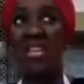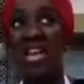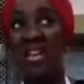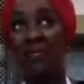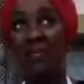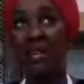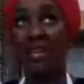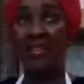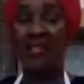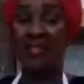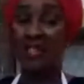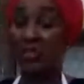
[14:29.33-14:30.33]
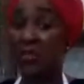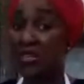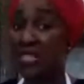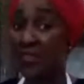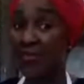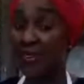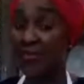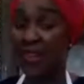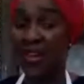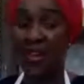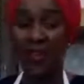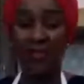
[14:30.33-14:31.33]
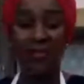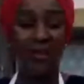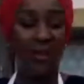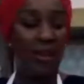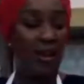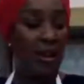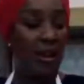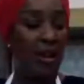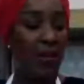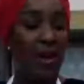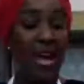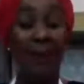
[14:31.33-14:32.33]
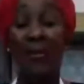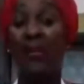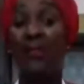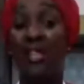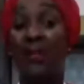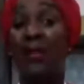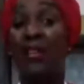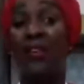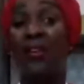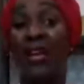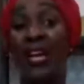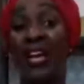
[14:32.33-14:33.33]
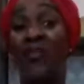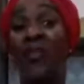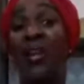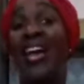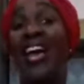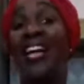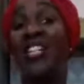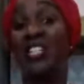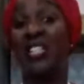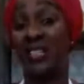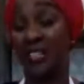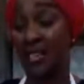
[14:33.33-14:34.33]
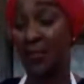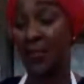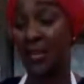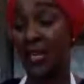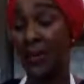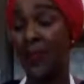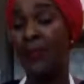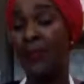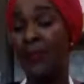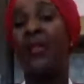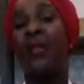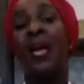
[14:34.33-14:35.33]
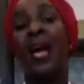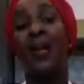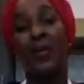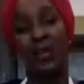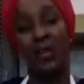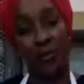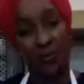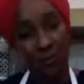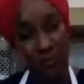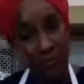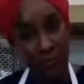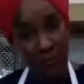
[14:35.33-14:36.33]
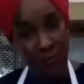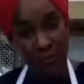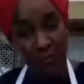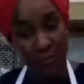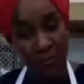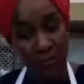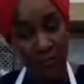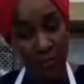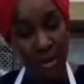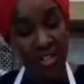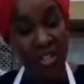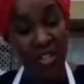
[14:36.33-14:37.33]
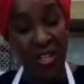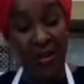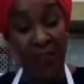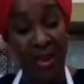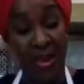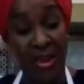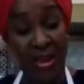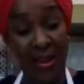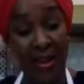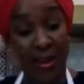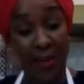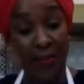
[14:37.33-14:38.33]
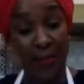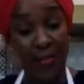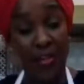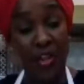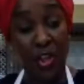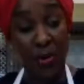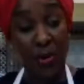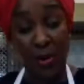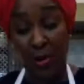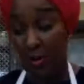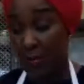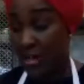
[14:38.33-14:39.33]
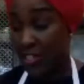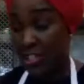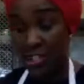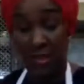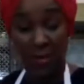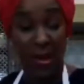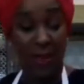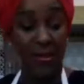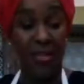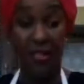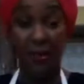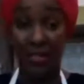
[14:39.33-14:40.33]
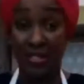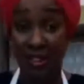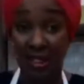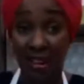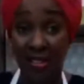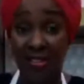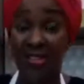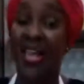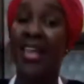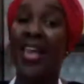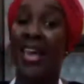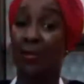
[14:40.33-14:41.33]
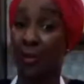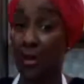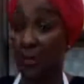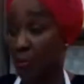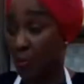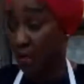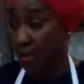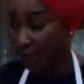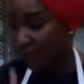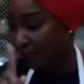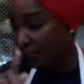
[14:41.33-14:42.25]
10 minutes at 375. I'm going to put them on the very end when I actually assemble it. I'm going to brush my skewer, my shish kebab with a little bit of sauce, and we're going to broil it.